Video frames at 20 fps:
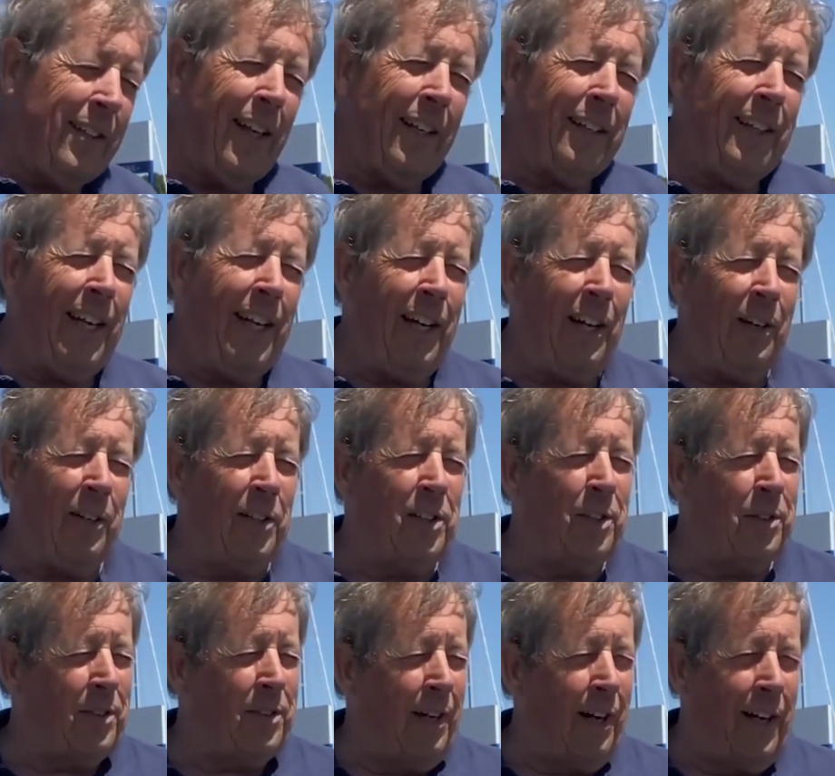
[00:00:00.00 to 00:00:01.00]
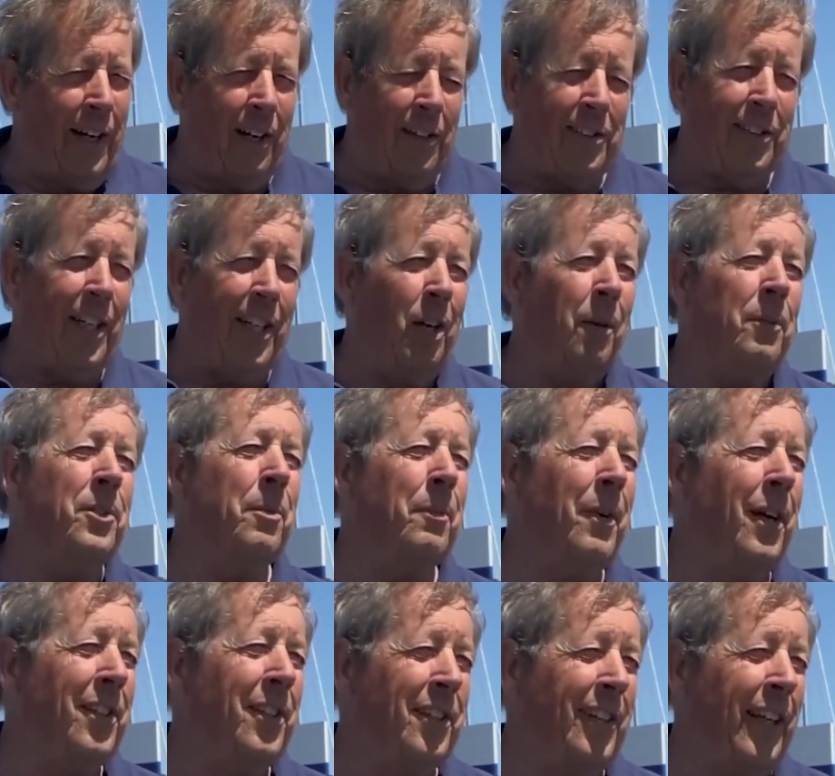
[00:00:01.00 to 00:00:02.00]
Daniel has IRC
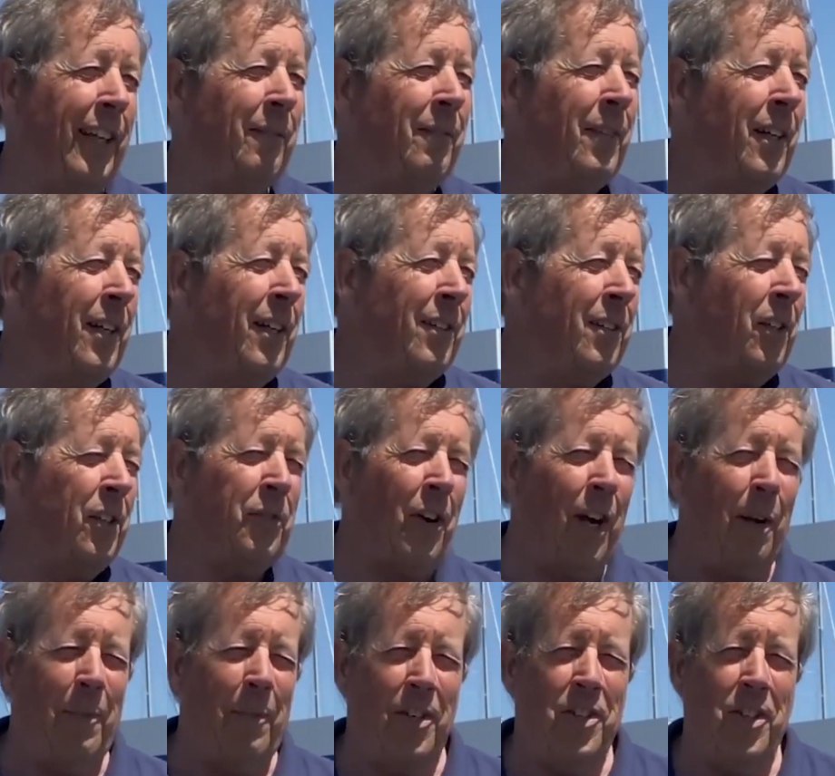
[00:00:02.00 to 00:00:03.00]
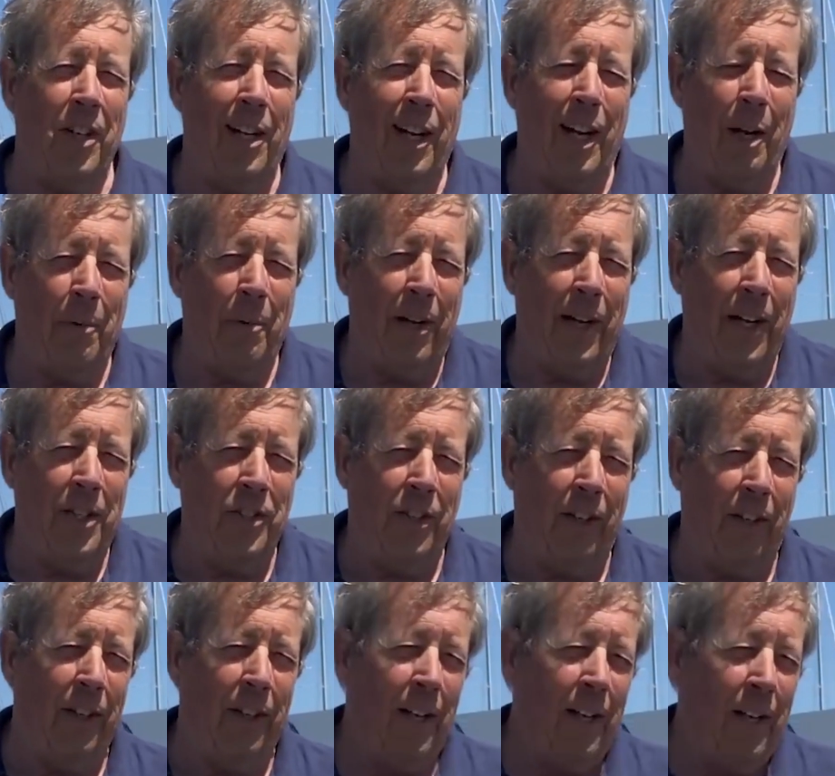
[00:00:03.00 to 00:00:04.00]
optimised it. So it's very much a
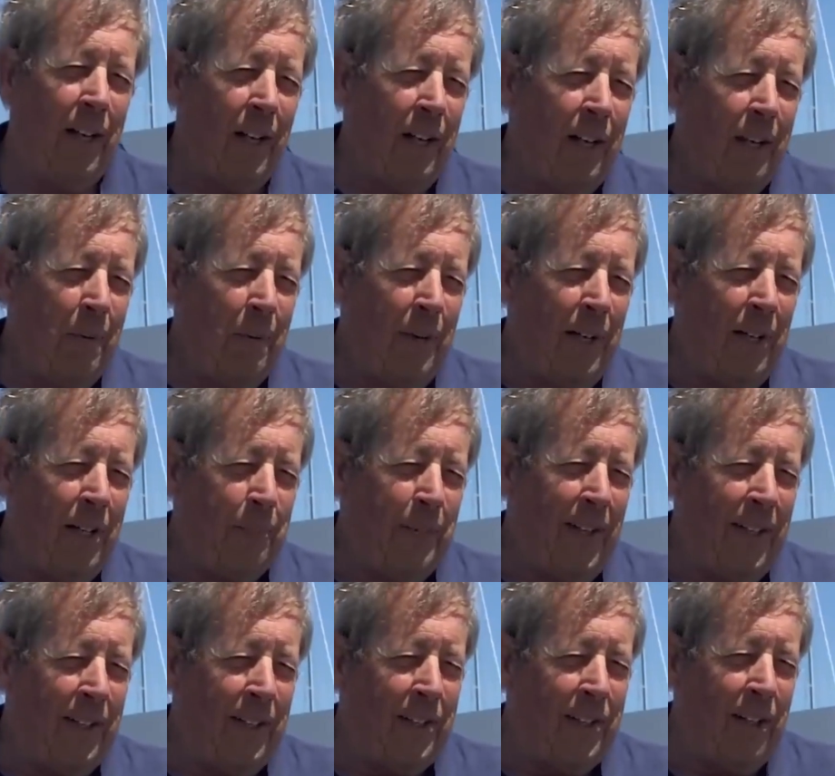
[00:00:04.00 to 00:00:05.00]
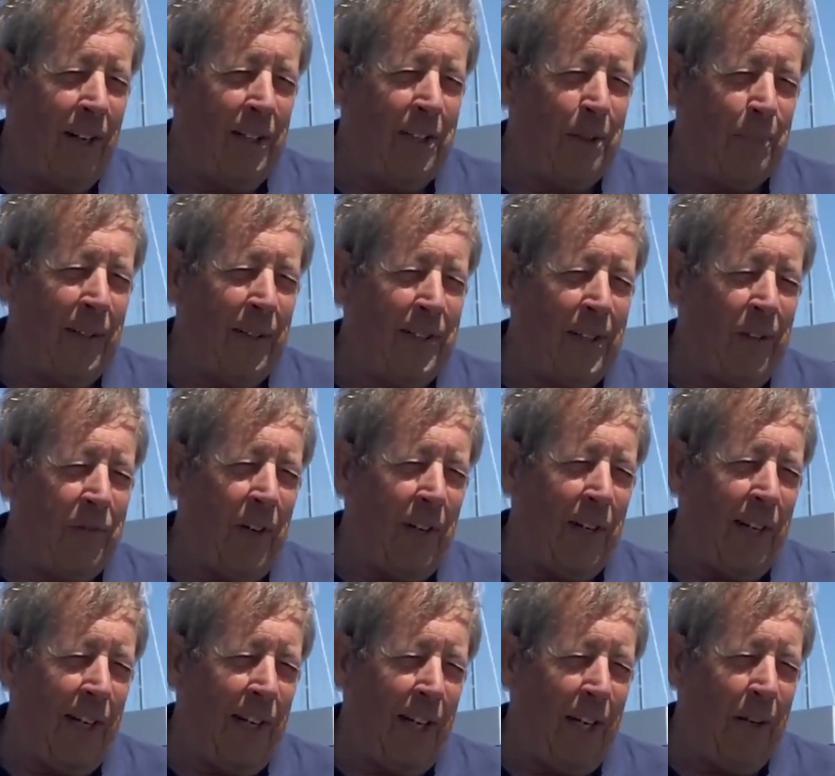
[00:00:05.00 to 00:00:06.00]
collaboration, but it's been designed
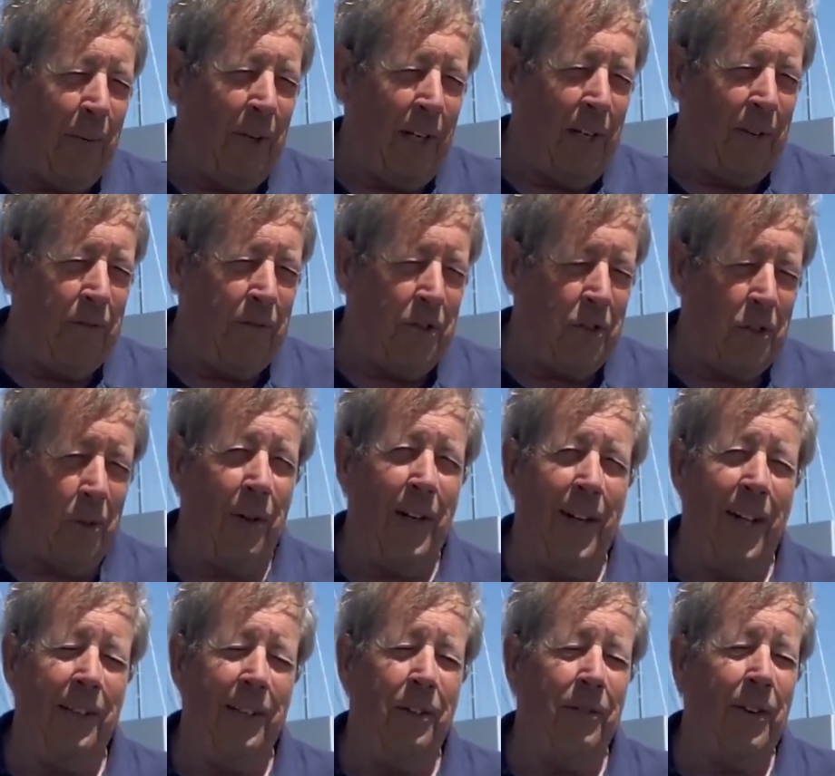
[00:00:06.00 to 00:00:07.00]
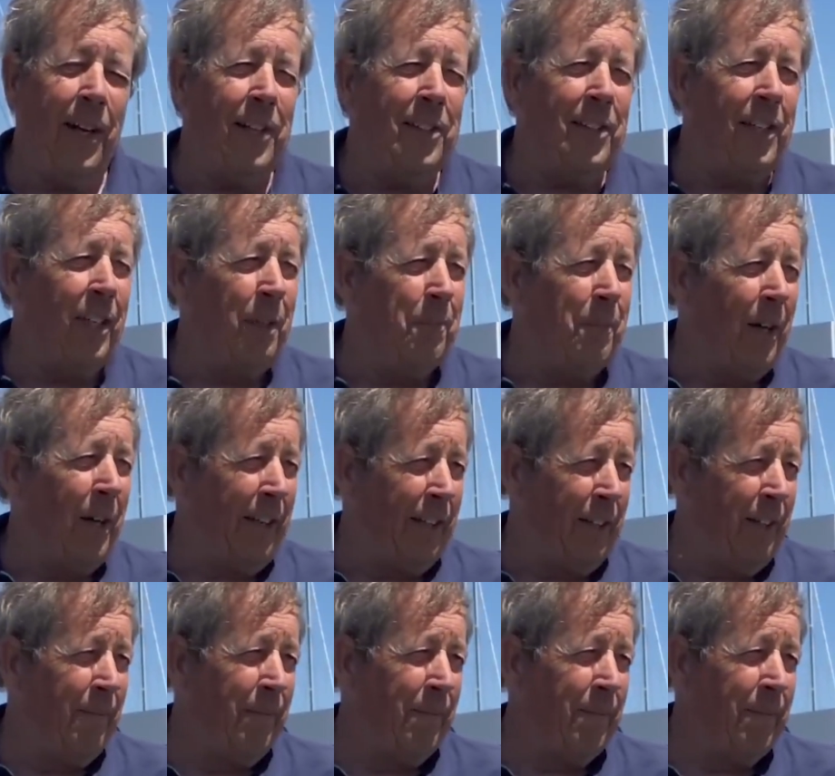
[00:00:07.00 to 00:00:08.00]
specifically with short-handed racing in mind.